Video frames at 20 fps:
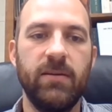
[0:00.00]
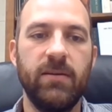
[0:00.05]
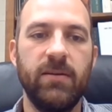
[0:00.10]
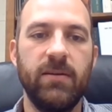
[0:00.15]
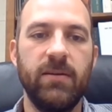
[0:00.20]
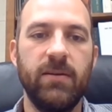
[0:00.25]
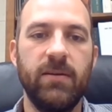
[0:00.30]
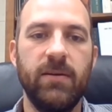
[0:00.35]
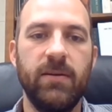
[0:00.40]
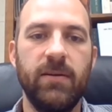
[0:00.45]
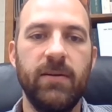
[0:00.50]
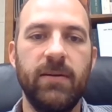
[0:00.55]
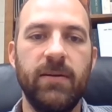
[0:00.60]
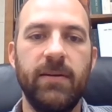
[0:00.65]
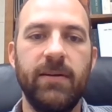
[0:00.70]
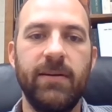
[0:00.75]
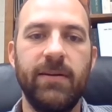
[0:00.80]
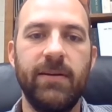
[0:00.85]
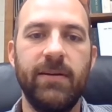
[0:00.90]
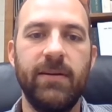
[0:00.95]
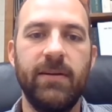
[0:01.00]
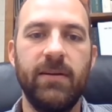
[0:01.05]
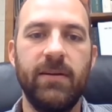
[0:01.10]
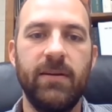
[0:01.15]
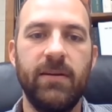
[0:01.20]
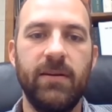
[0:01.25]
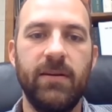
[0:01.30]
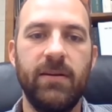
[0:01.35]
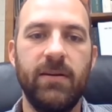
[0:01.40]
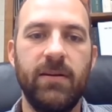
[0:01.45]

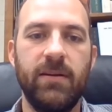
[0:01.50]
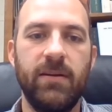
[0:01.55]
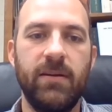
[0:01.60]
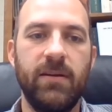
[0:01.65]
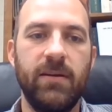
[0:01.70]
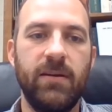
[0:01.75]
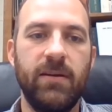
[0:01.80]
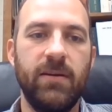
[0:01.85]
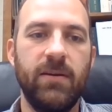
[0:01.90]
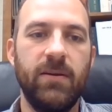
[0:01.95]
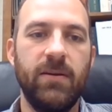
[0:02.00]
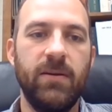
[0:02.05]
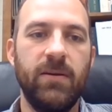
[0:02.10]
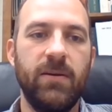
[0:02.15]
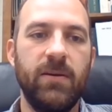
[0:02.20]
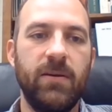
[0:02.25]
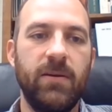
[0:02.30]
(silence)